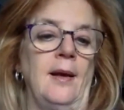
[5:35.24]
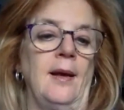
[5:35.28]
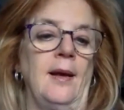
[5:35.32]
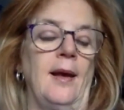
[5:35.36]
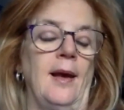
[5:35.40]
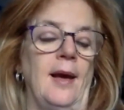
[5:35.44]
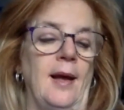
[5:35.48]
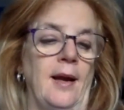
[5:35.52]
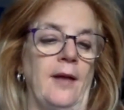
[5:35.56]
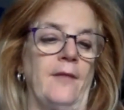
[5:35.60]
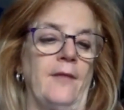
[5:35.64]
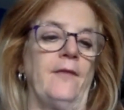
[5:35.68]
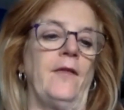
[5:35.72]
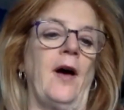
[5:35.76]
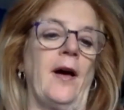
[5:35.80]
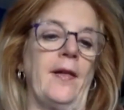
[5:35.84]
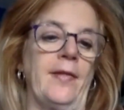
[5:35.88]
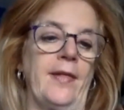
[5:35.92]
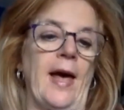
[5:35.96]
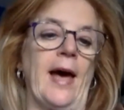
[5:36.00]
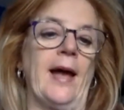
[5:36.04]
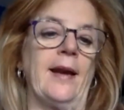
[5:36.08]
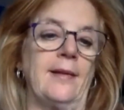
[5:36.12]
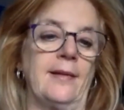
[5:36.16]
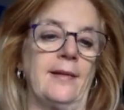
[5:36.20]
And I find
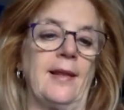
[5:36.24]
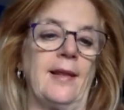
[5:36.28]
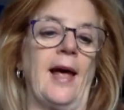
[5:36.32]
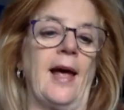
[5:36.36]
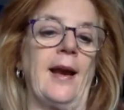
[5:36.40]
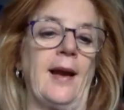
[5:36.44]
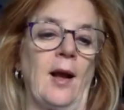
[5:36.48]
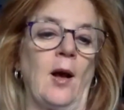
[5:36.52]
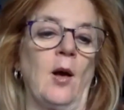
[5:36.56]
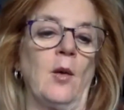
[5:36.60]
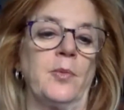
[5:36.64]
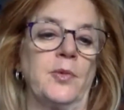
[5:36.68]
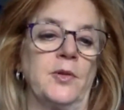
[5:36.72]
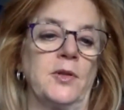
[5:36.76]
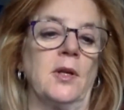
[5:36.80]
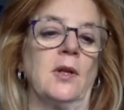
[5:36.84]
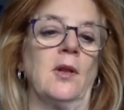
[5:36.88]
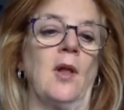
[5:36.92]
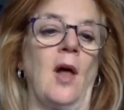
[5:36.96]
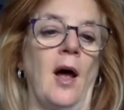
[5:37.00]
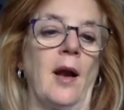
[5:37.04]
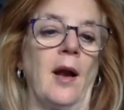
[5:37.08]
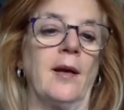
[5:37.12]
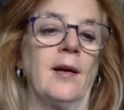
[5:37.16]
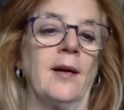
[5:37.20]
that that helps a
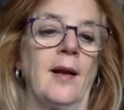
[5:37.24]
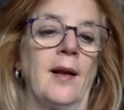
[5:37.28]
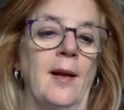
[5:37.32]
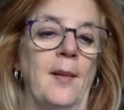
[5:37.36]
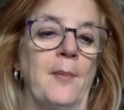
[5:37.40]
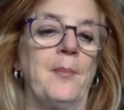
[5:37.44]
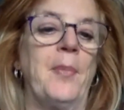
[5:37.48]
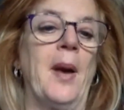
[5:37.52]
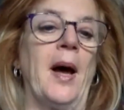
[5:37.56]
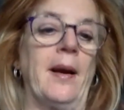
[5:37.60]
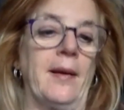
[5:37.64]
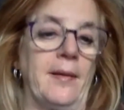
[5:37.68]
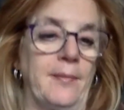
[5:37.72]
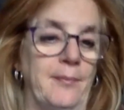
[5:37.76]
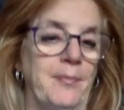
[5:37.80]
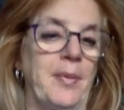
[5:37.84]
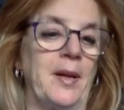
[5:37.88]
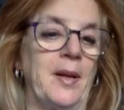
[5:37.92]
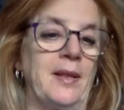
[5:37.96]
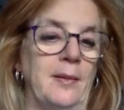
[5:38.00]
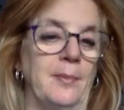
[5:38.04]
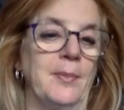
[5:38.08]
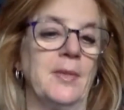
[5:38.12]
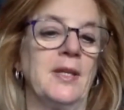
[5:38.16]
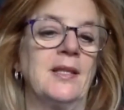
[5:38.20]
lot. But
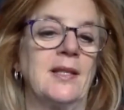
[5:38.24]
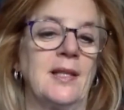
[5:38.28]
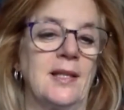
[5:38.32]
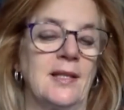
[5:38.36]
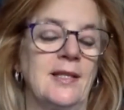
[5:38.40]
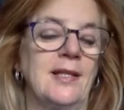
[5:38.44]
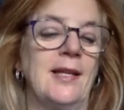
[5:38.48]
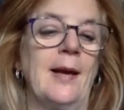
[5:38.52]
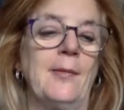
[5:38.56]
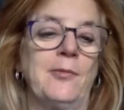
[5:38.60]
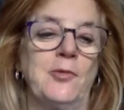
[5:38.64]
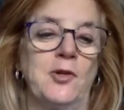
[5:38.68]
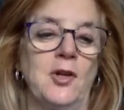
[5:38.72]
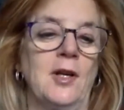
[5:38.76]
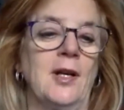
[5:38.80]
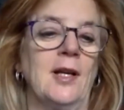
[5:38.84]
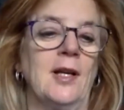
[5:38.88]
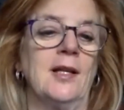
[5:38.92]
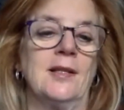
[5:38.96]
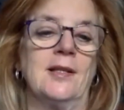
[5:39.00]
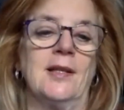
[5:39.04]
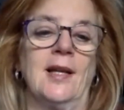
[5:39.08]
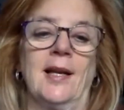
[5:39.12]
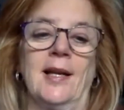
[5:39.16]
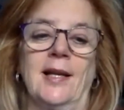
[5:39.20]
the misconception
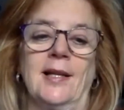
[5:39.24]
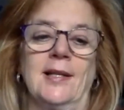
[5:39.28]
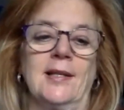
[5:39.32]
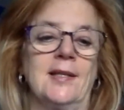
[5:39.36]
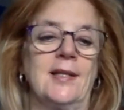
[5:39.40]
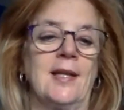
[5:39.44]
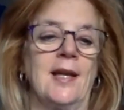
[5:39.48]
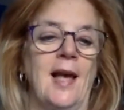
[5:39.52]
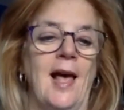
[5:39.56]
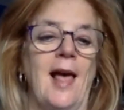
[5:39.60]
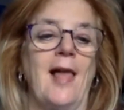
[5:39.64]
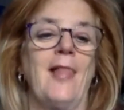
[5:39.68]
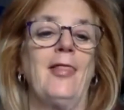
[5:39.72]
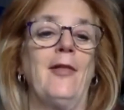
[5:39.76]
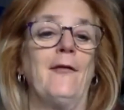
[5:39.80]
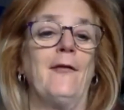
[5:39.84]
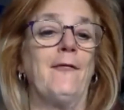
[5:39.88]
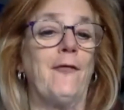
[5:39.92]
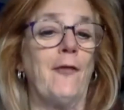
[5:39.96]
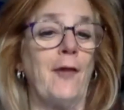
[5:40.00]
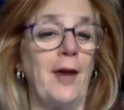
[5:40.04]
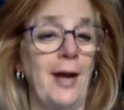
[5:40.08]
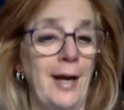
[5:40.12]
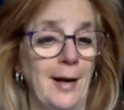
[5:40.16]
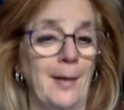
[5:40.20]
is that the
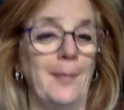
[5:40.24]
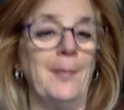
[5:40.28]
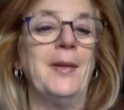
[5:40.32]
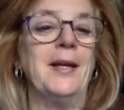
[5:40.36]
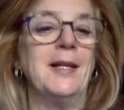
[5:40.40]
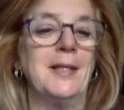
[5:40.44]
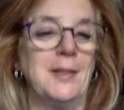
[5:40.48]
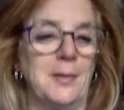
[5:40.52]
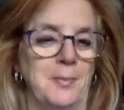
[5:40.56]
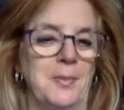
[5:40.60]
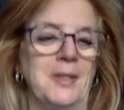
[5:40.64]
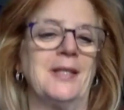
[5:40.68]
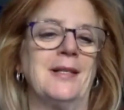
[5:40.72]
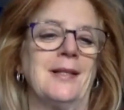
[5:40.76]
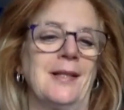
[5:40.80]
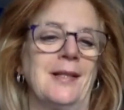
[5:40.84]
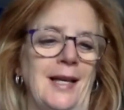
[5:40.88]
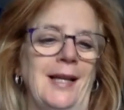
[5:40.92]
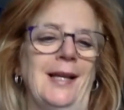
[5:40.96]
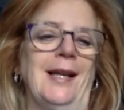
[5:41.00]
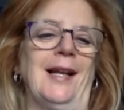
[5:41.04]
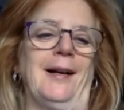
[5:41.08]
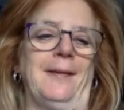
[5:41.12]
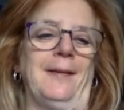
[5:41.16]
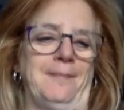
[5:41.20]
freedom is
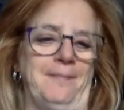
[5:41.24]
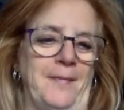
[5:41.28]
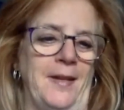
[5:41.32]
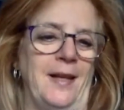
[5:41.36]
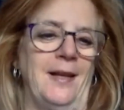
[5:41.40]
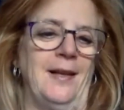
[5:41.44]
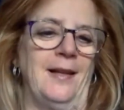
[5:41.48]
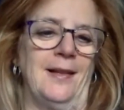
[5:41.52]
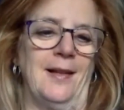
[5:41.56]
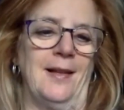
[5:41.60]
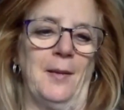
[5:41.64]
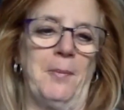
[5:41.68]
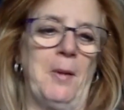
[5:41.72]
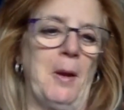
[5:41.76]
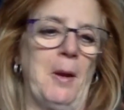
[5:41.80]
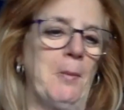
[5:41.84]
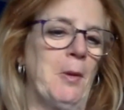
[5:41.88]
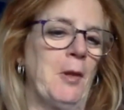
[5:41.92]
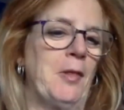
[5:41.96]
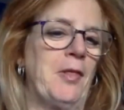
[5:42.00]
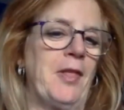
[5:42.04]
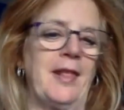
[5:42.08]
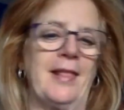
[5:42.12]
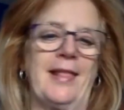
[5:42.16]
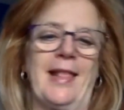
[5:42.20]
misleading, that people
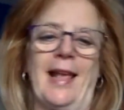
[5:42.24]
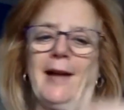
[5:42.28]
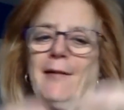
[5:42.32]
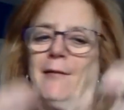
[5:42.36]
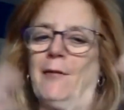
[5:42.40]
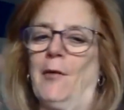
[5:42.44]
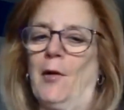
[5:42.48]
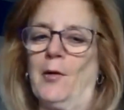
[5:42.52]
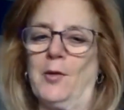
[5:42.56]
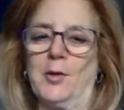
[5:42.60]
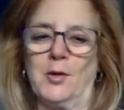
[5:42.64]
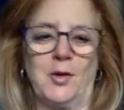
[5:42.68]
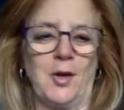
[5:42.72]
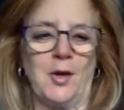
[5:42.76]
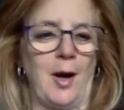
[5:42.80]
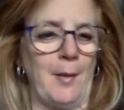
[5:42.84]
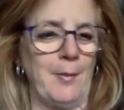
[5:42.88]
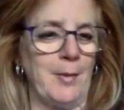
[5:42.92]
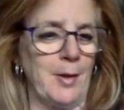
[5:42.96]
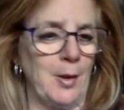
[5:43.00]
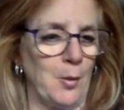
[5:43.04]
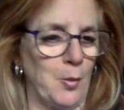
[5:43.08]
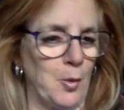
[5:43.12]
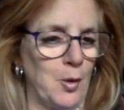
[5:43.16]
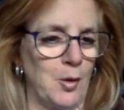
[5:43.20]
think they have all the time
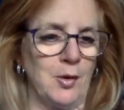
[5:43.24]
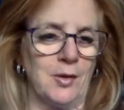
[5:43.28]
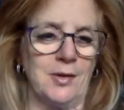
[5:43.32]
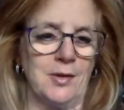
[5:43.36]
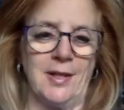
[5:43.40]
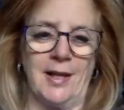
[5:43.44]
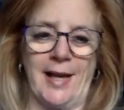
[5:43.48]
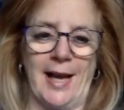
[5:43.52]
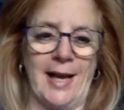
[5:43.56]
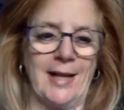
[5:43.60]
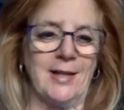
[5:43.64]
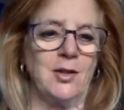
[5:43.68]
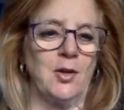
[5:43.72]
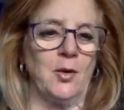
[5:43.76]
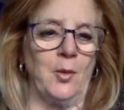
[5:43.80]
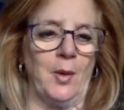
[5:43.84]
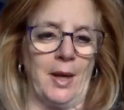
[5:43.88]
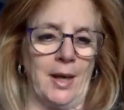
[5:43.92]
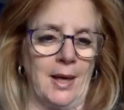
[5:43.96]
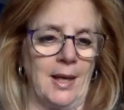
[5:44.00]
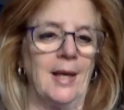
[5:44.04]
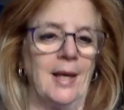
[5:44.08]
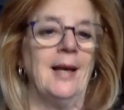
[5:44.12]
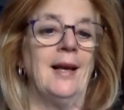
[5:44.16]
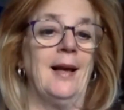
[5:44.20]
in the world to get to it.
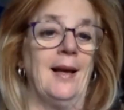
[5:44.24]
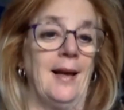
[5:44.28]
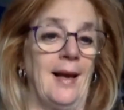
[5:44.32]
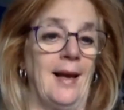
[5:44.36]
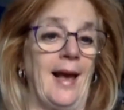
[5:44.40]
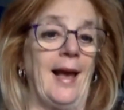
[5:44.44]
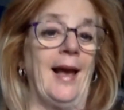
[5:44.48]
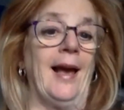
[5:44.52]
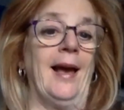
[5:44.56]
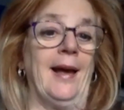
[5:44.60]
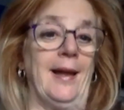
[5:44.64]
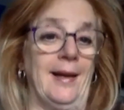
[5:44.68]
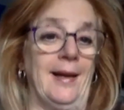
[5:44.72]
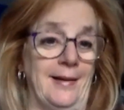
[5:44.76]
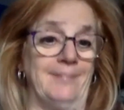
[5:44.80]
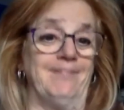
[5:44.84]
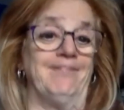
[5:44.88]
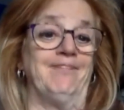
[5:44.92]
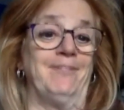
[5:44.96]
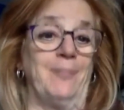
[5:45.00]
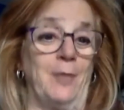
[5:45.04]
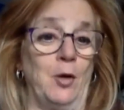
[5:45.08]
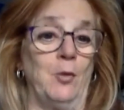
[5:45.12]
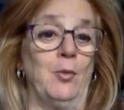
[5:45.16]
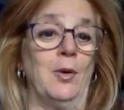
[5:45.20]
And
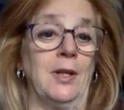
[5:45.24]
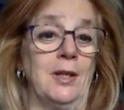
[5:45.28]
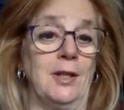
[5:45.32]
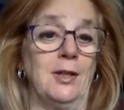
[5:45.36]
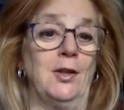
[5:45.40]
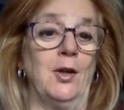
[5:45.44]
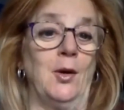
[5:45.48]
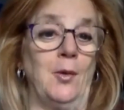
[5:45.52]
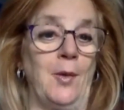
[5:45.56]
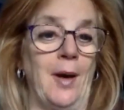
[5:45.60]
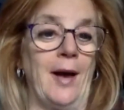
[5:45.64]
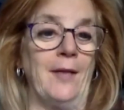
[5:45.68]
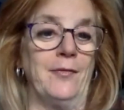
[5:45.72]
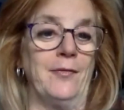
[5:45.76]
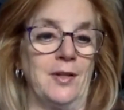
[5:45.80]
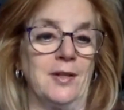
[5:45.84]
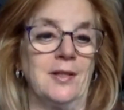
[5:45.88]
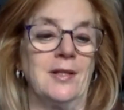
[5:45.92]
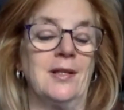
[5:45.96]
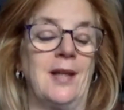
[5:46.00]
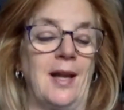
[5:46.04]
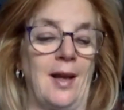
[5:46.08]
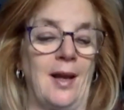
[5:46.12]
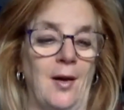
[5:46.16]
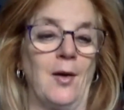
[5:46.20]
you really do have to
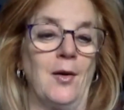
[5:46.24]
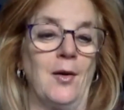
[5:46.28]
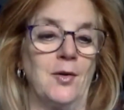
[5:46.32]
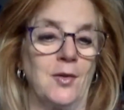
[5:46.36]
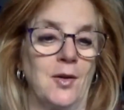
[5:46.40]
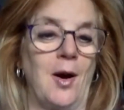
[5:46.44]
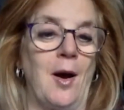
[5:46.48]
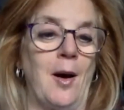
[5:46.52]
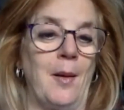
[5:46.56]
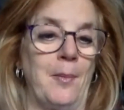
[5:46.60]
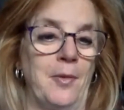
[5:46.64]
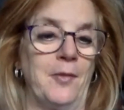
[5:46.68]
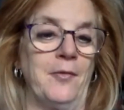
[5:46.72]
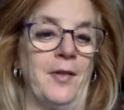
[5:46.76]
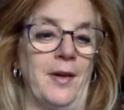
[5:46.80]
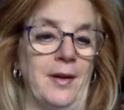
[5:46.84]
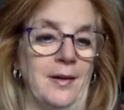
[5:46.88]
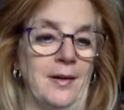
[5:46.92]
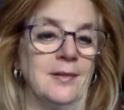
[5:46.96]
stay on top of it.